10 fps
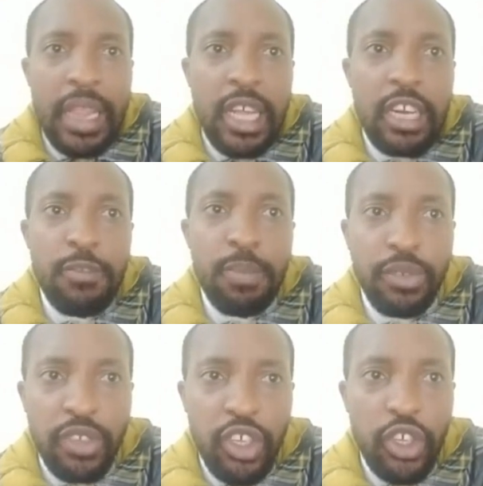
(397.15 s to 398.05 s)
the
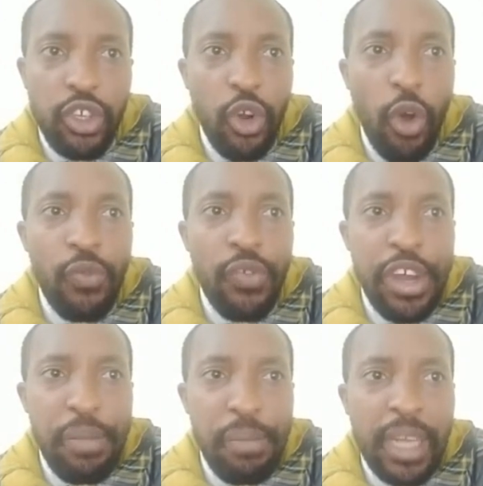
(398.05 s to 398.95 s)
disposition of the
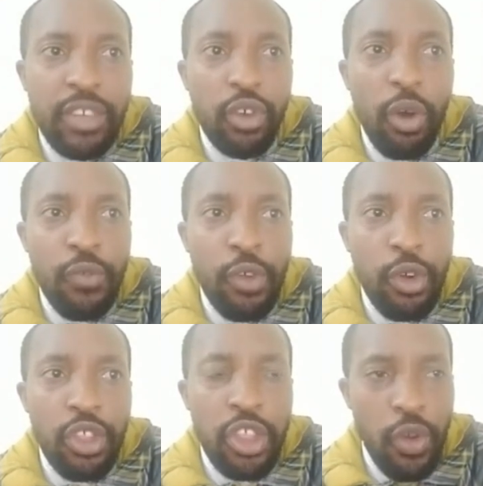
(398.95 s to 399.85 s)
remains of
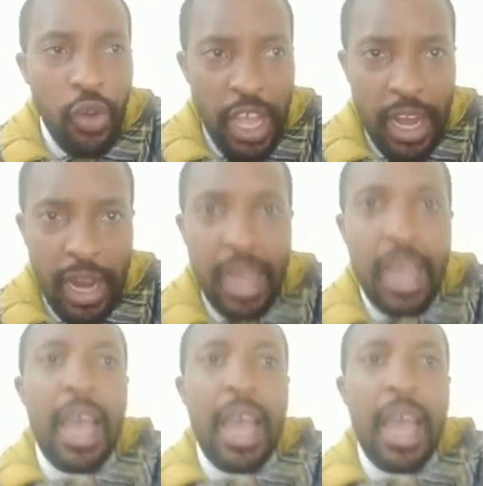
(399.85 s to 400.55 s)
Dorothy Ongera,